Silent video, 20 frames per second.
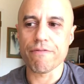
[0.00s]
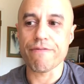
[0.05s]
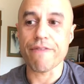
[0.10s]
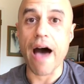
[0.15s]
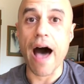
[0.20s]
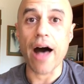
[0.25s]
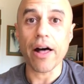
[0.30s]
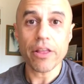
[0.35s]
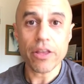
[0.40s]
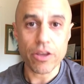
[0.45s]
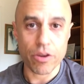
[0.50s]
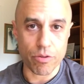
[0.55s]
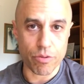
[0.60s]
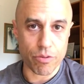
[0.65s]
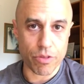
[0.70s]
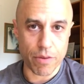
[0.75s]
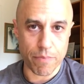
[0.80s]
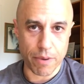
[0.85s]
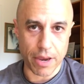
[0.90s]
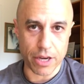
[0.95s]
value
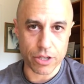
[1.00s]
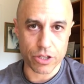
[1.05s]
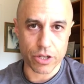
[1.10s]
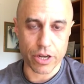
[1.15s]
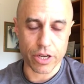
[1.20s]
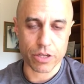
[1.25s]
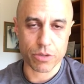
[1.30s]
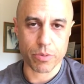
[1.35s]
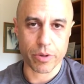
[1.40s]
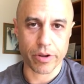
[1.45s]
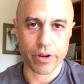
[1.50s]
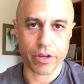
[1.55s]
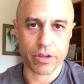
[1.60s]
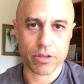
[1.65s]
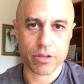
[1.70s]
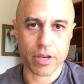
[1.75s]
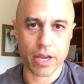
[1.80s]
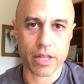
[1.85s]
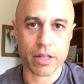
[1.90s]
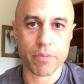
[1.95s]
the patient
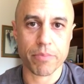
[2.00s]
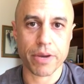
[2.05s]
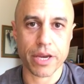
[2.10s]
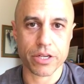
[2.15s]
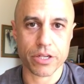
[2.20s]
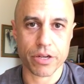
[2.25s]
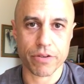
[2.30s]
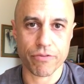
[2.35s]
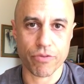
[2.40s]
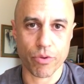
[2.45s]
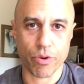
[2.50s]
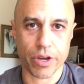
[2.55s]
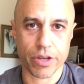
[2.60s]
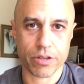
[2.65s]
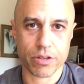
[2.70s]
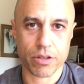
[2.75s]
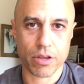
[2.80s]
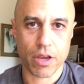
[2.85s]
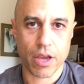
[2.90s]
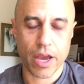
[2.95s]
experience and the patient
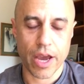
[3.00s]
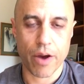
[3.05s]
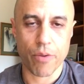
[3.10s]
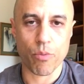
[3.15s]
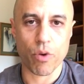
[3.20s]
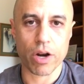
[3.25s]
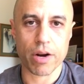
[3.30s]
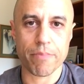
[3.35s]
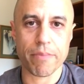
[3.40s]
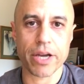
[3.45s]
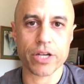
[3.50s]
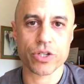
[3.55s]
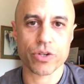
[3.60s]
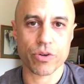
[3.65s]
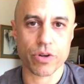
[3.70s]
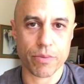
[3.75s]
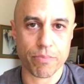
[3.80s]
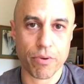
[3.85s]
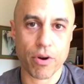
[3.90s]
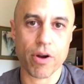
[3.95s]
voice and want to
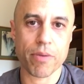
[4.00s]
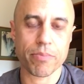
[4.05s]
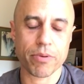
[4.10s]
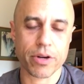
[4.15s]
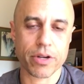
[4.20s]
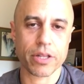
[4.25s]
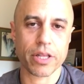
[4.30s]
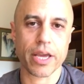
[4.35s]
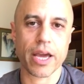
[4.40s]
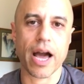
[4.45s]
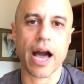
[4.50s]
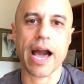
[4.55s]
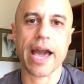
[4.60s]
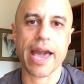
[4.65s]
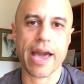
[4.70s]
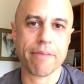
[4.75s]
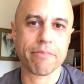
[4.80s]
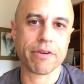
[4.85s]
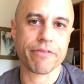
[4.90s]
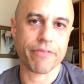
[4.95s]
measure it appropriately. I
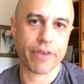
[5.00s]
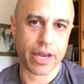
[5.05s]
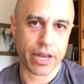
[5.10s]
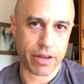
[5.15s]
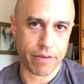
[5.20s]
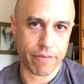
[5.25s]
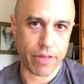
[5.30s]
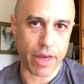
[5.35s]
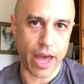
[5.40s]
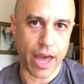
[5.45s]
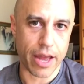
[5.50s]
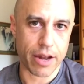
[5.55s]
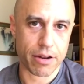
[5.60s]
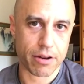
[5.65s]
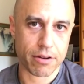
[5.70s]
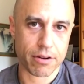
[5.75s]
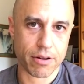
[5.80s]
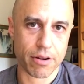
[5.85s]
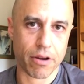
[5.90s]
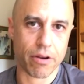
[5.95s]
am a fan of that,
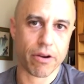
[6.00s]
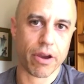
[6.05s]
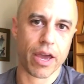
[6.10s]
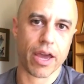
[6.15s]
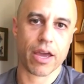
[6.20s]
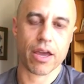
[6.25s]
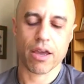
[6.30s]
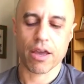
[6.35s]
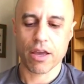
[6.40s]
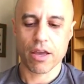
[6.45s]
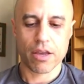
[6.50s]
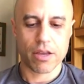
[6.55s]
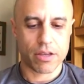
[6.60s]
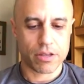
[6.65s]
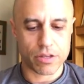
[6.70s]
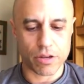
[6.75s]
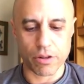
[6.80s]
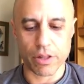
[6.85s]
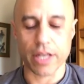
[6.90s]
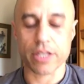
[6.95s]
okay?
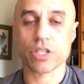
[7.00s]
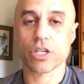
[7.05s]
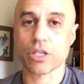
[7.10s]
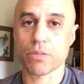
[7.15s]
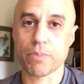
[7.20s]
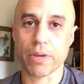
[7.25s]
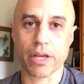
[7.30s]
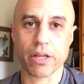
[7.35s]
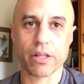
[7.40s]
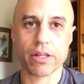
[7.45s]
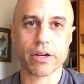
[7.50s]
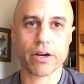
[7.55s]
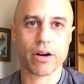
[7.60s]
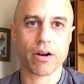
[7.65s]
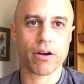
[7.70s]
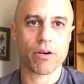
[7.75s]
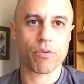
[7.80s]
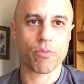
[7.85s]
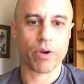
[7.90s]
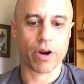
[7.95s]
So let's just be
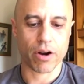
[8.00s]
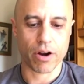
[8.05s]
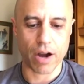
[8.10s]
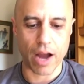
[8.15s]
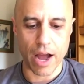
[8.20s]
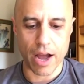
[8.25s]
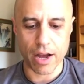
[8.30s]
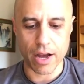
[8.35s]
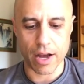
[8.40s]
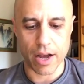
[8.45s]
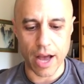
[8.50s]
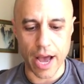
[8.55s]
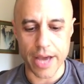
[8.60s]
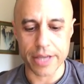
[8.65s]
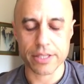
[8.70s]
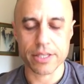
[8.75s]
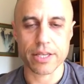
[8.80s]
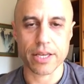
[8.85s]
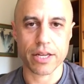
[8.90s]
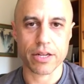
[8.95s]
clear where I
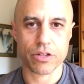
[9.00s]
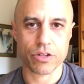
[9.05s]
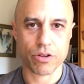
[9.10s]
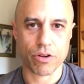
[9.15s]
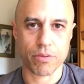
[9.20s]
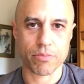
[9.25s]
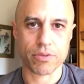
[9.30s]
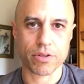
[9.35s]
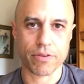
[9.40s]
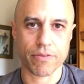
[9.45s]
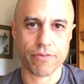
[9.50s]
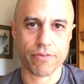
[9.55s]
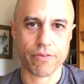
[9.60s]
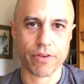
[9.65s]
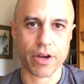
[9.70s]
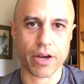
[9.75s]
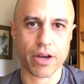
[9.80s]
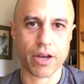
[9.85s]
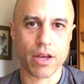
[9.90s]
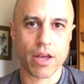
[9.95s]
sit in terms of
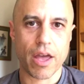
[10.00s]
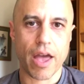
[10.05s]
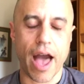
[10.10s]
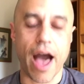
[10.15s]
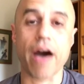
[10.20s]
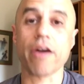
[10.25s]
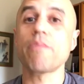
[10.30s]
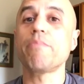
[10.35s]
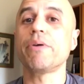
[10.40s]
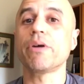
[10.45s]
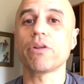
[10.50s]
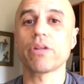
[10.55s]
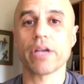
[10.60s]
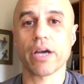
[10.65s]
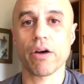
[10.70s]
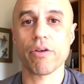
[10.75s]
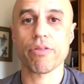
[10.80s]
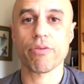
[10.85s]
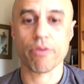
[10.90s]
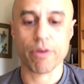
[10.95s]
how to build
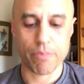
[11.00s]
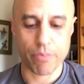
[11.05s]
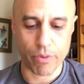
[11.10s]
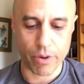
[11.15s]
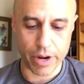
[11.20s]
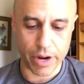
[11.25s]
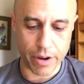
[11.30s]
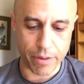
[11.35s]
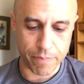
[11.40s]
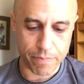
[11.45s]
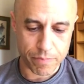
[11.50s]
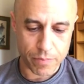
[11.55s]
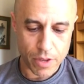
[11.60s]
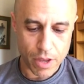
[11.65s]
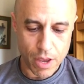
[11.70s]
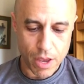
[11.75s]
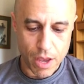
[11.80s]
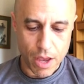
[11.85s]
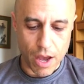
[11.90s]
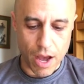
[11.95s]
Health
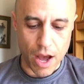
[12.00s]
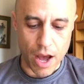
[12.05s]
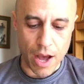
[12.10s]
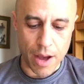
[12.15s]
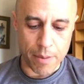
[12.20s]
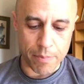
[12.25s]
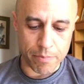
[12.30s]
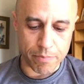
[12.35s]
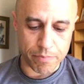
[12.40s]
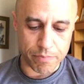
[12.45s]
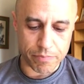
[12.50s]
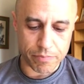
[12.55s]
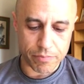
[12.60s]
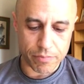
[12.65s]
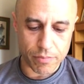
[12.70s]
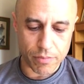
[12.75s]
3.0.